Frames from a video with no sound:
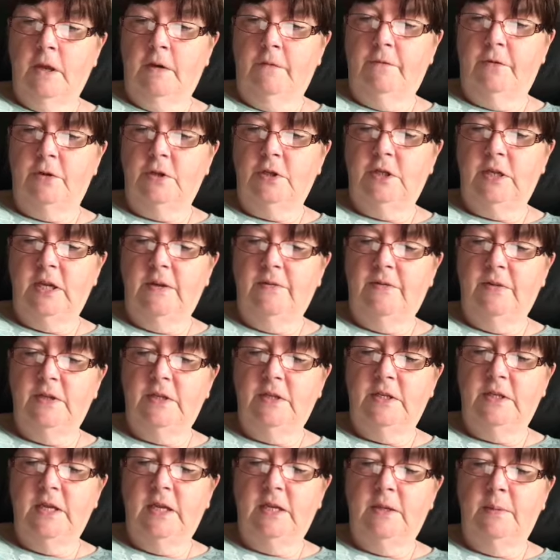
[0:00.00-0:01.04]
For David
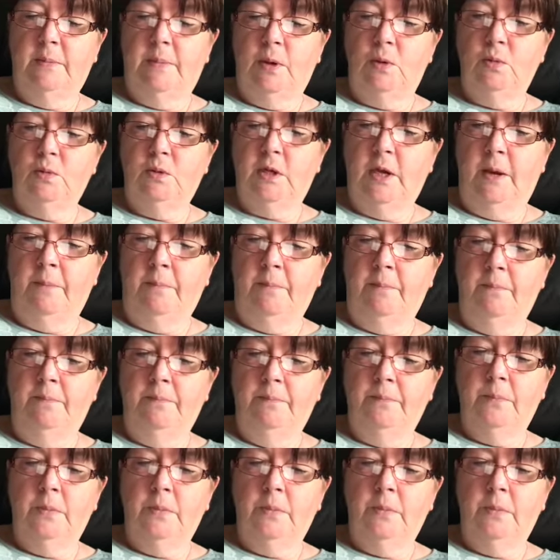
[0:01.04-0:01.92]
said about him,